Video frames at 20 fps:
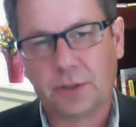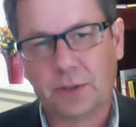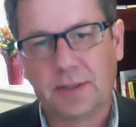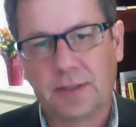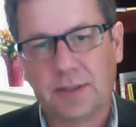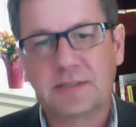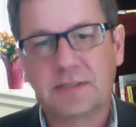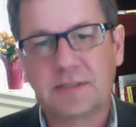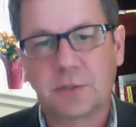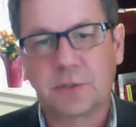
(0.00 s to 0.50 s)

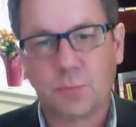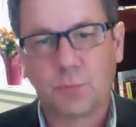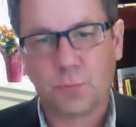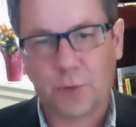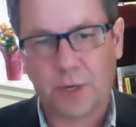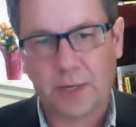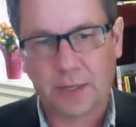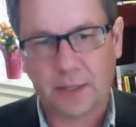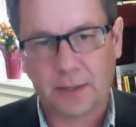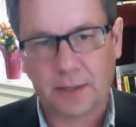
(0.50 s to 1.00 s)
is the
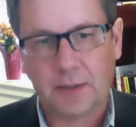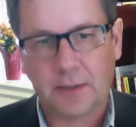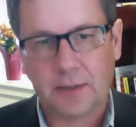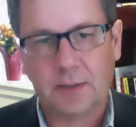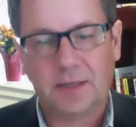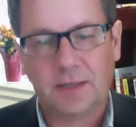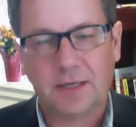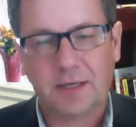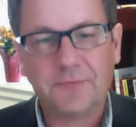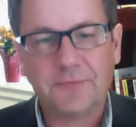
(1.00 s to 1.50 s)
way
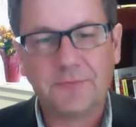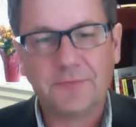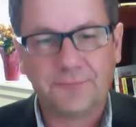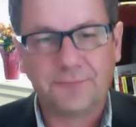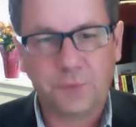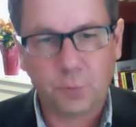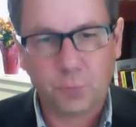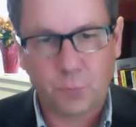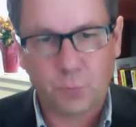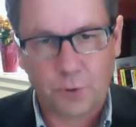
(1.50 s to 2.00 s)
if
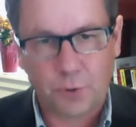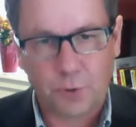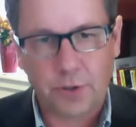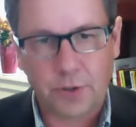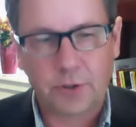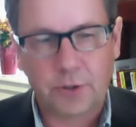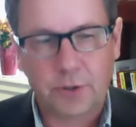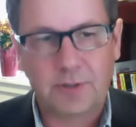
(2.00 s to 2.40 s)
you want to